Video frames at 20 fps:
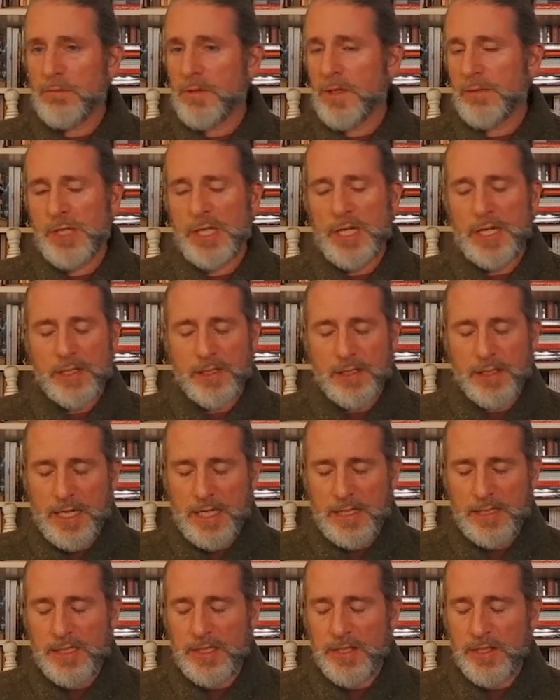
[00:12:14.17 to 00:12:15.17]
I mean, Iceland
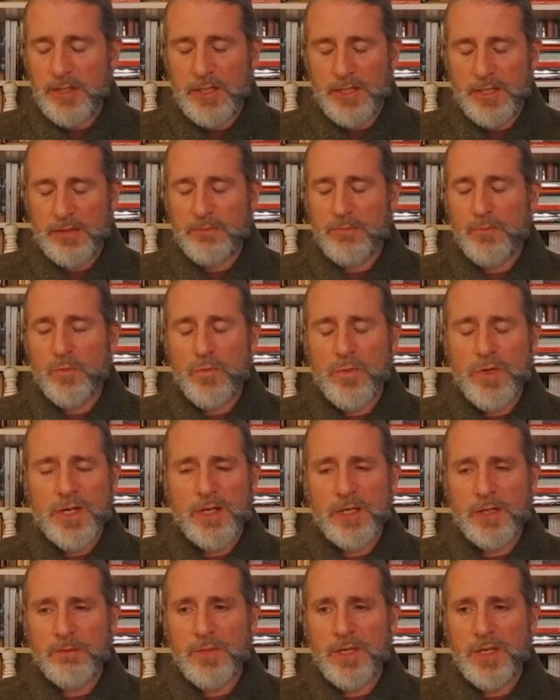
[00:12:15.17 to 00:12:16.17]
had these these
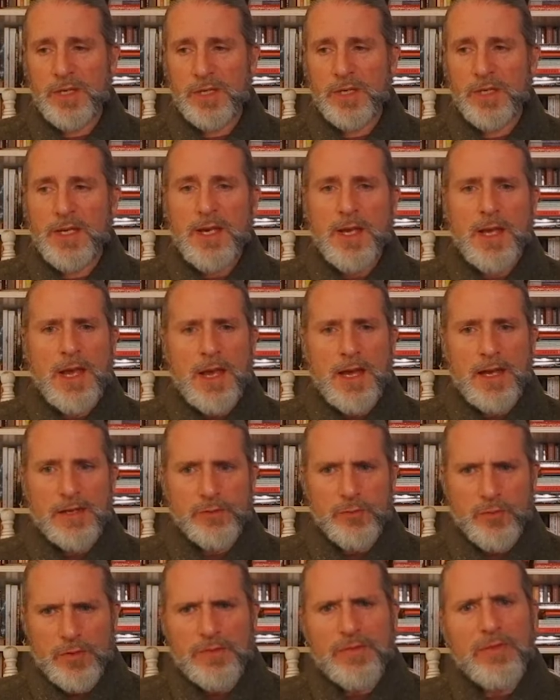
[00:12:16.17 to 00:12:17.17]
really big uh,
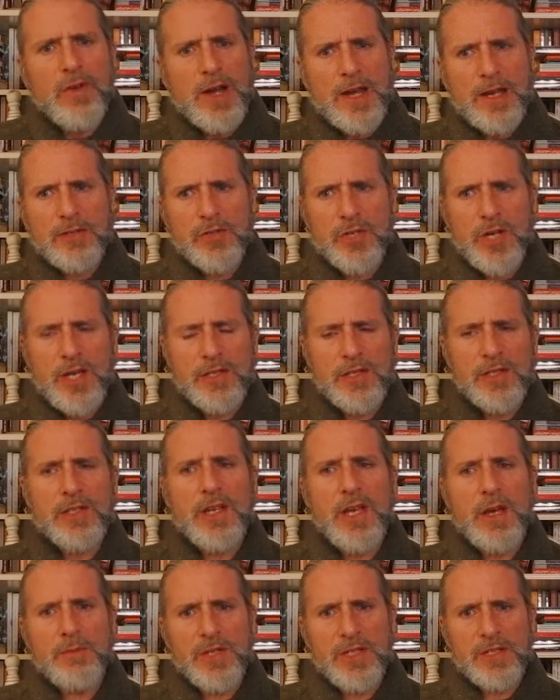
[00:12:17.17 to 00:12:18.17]
sort of franchises
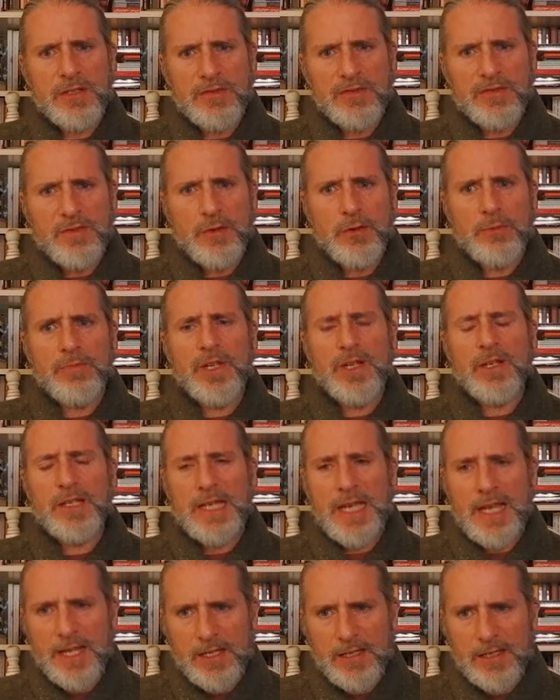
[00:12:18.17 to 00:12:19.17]
coming to film there:
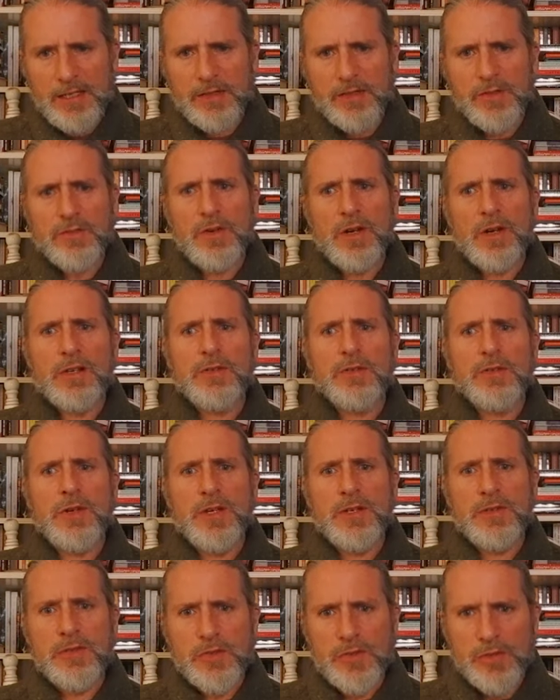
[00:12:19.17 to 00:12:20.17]
the Aliens
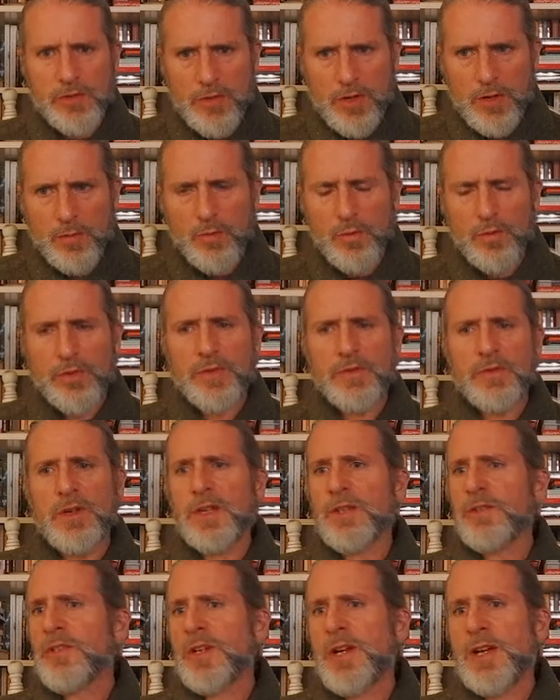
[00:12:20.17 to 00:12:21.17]
franchise, the Star Wars
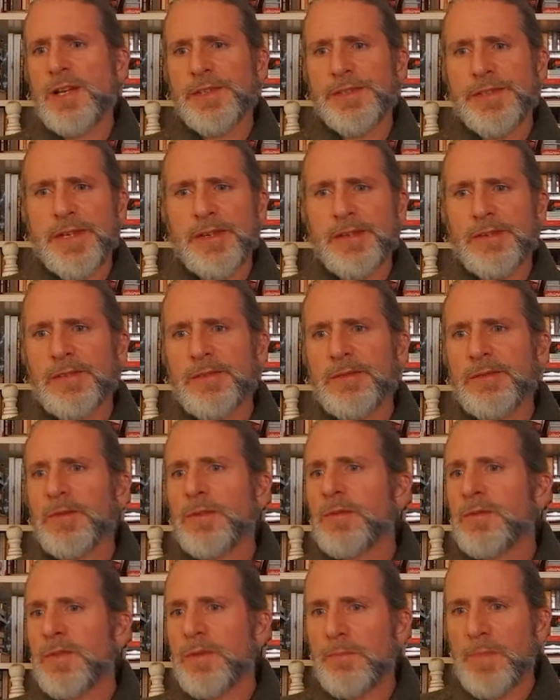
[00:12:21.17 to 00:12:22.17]
franchise, uh, the,
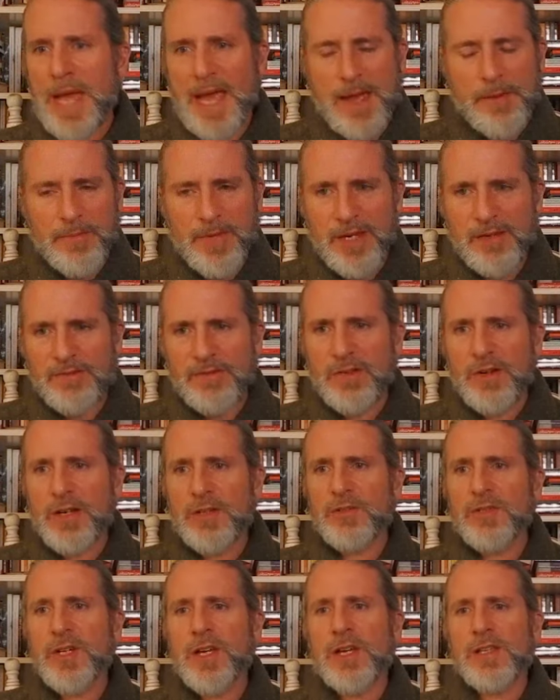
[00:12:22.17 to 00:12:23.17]
the, Batman
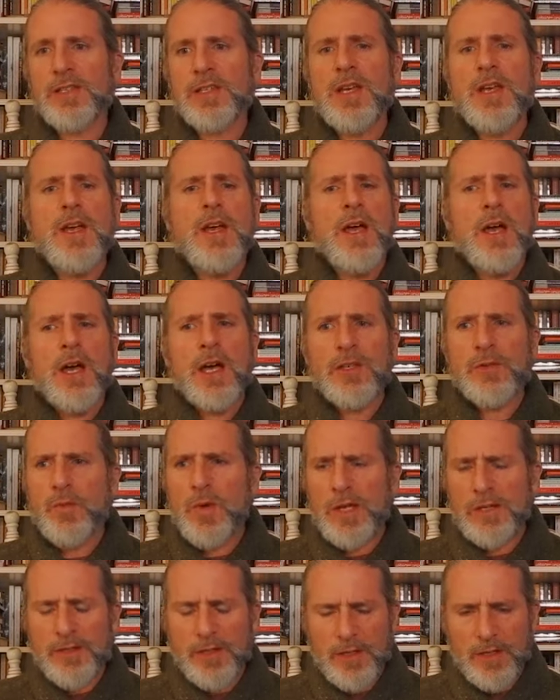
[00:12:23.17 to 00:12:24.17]
franchise, as
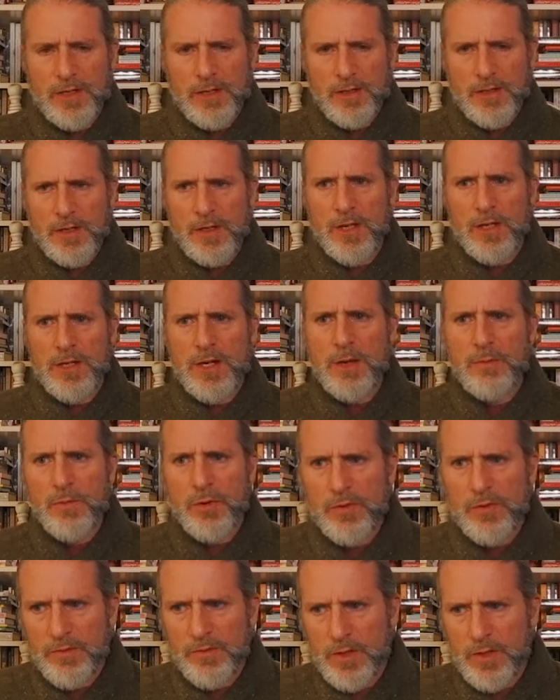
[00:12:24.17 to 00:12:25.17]
well as a, a, a
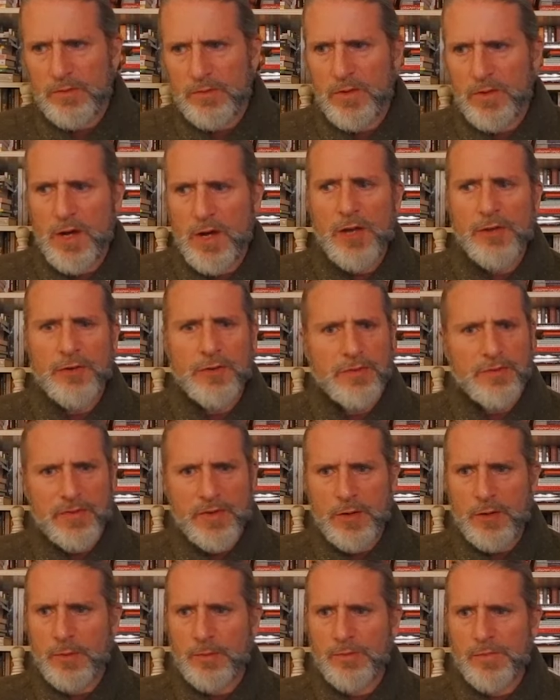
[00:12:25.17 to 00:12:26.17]
number of, of, other
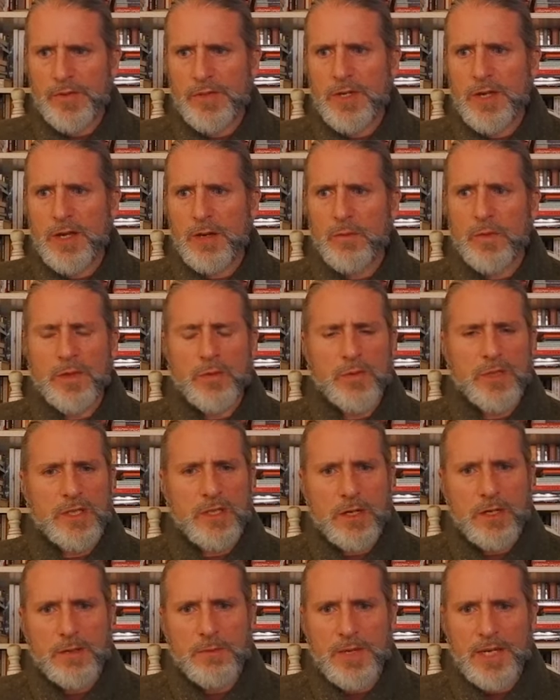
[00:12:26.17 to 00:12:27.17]
films. Uh, whether we
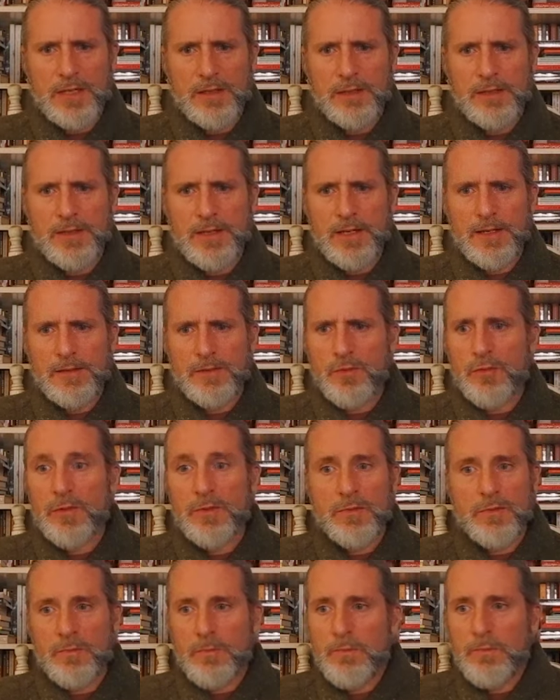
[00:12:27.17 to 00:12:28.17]
talk about uh, sort
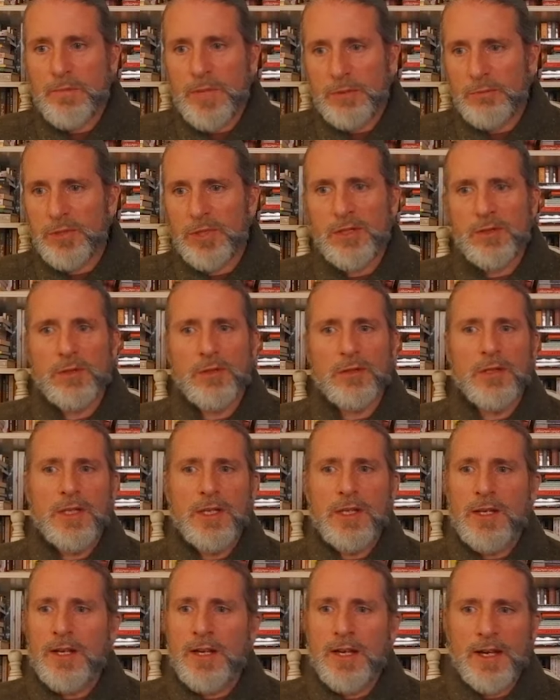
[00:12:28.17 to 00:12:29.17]
of the biblical,
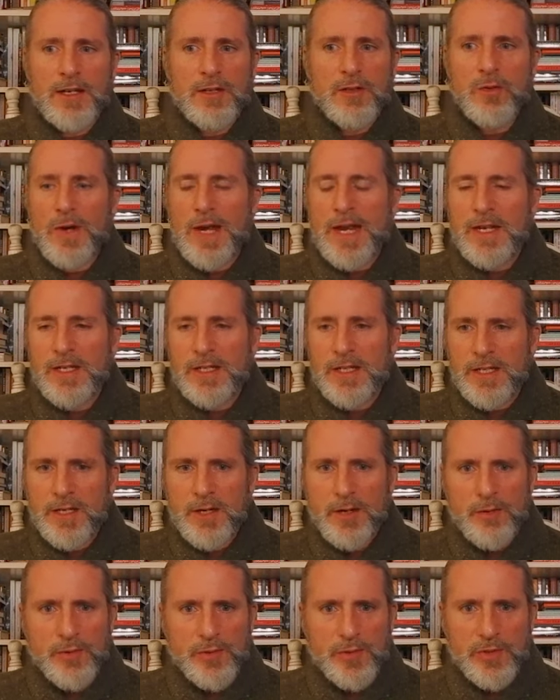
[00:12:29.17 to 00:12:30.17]
uh,
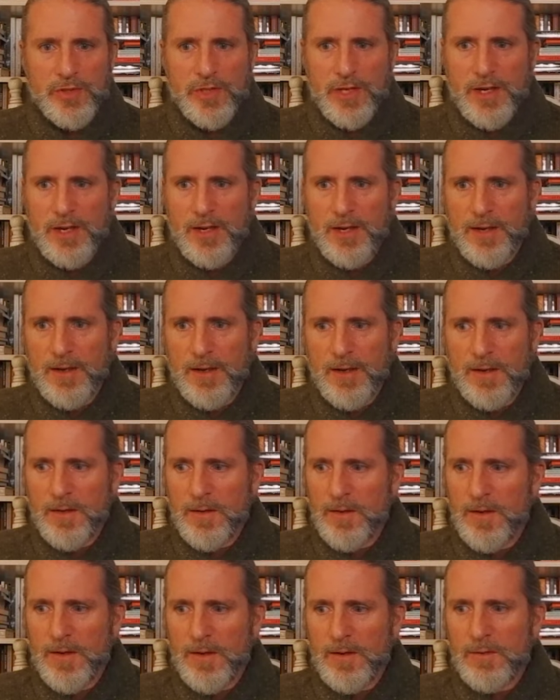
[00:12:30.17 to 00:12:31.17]
grandiose
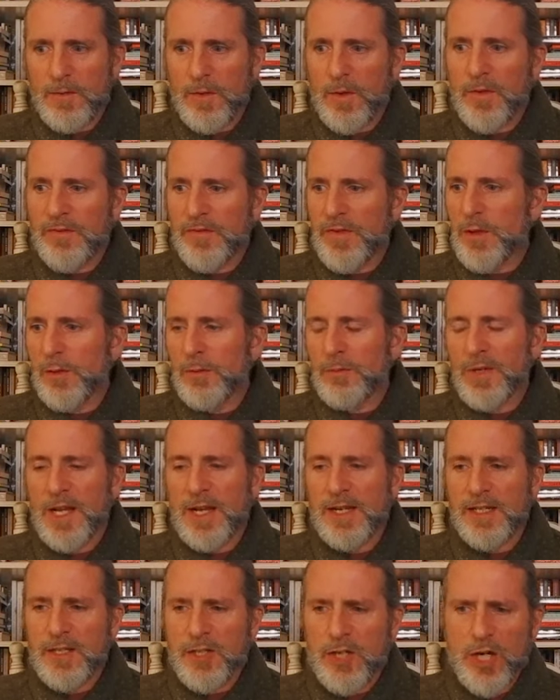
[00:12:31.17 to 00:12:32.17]
uh, film
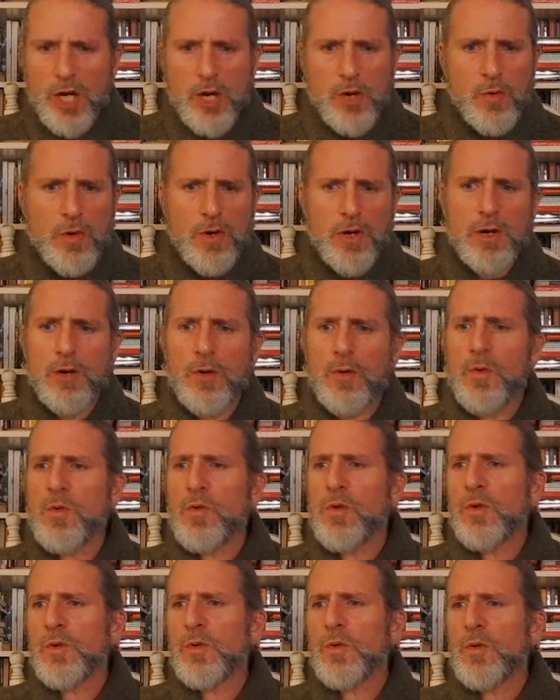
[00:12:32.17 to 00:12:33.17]
like Noah,
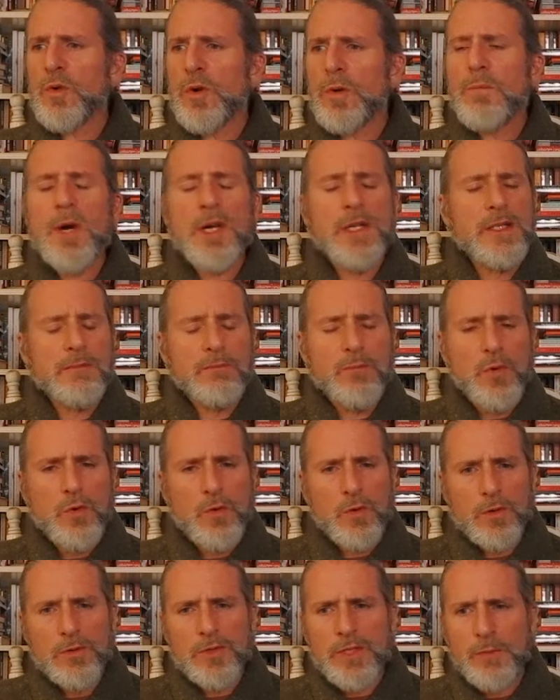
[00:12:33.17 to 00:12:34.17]
or or
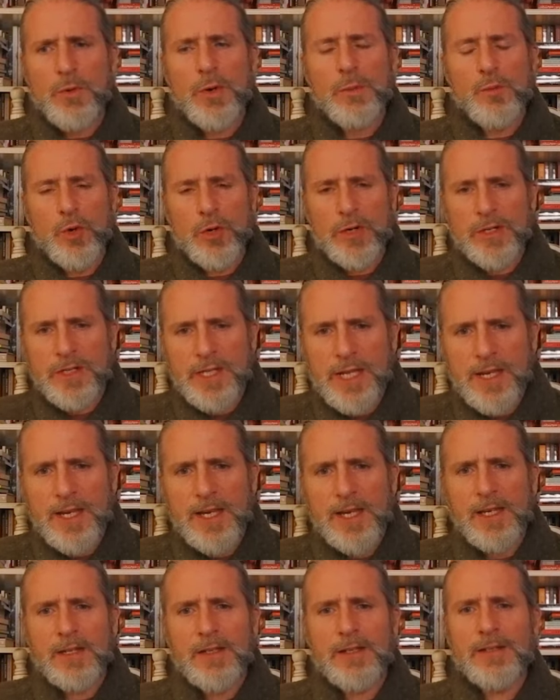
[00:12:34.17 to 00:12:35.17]
more somewhat more
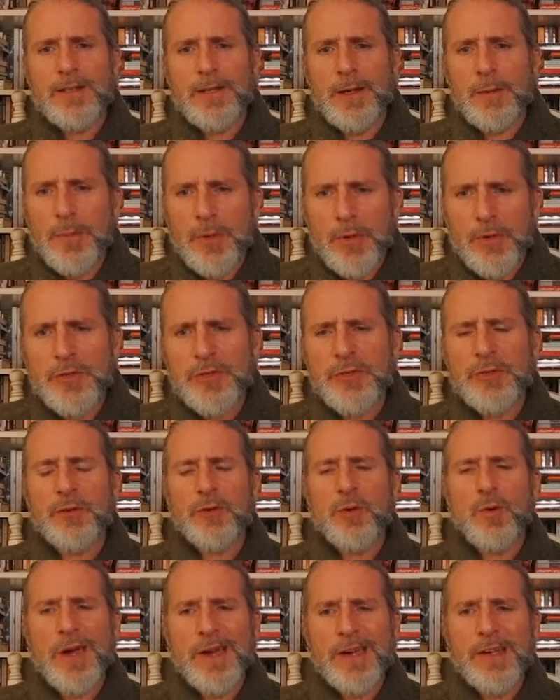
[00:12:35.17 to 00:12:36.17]
Dane, you know, personal,
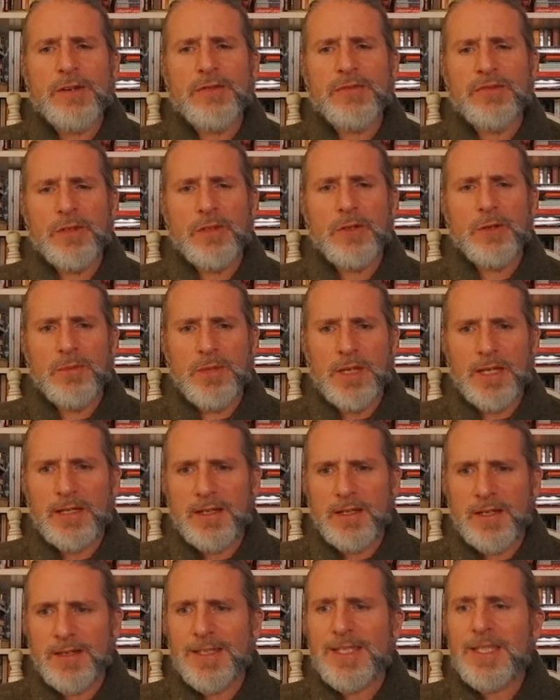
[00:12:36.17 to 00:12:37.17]
quieter film like
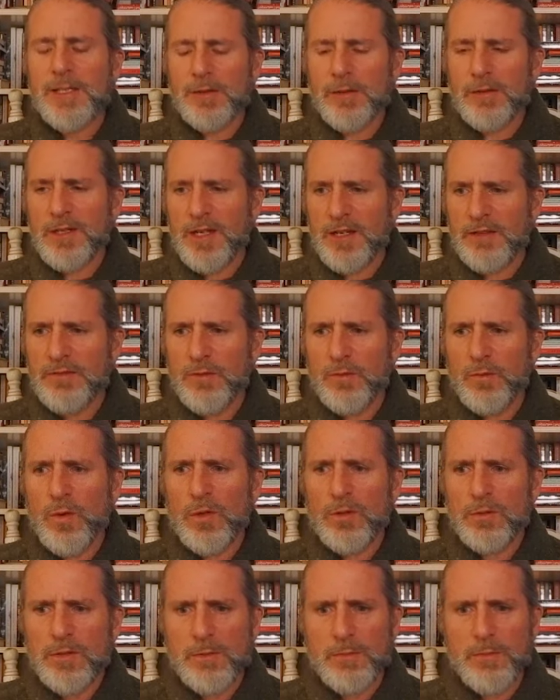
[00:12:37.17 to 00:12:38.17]
The Secret Life of
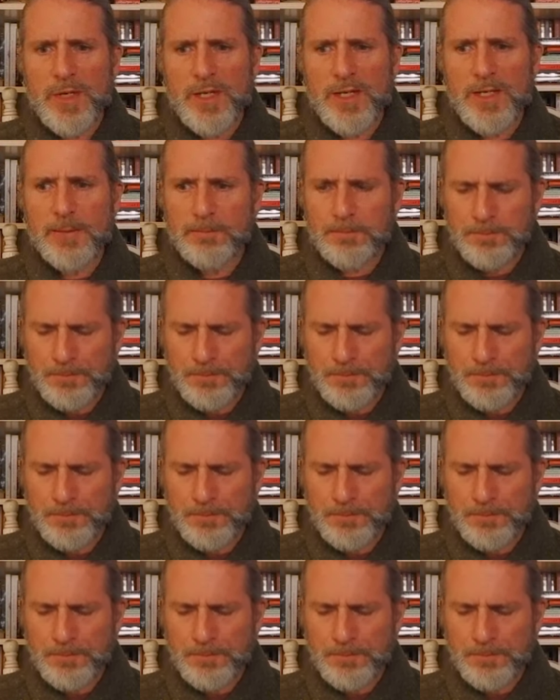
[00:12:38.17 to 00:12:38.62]
Walter Mitty